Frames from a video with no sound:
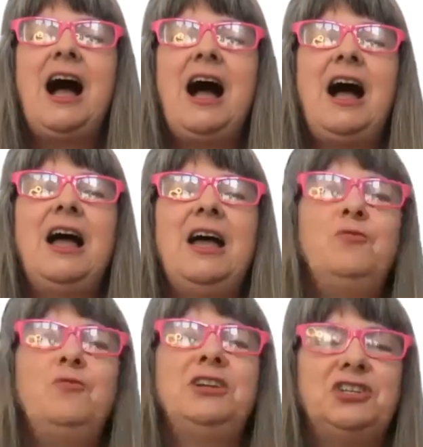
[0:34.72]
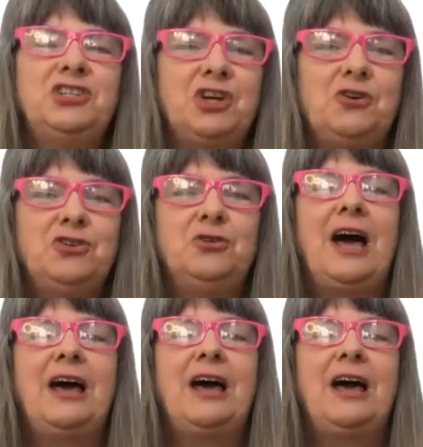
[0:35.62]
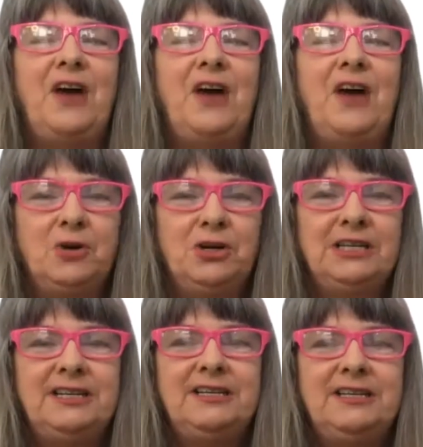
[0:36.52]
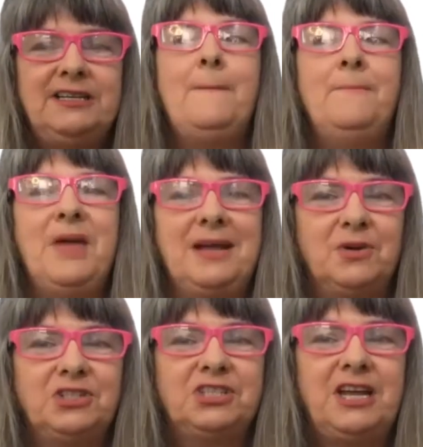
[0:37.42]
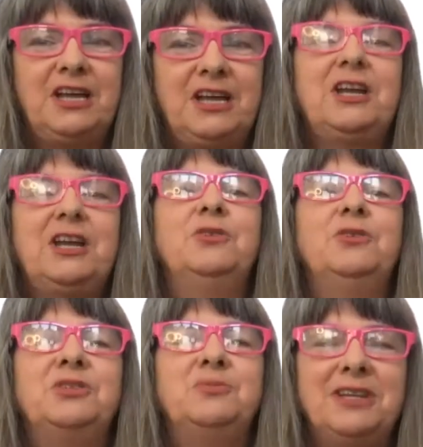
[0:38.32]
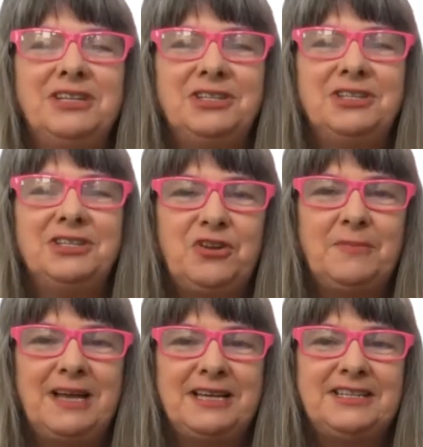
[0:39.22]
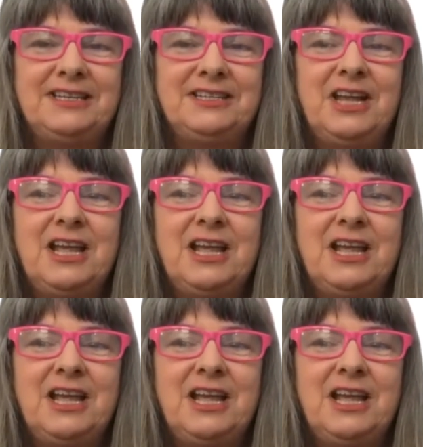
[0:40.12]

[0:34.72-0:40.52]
I wanted to show you how to find more leads, make more sales, and reach millions with your message.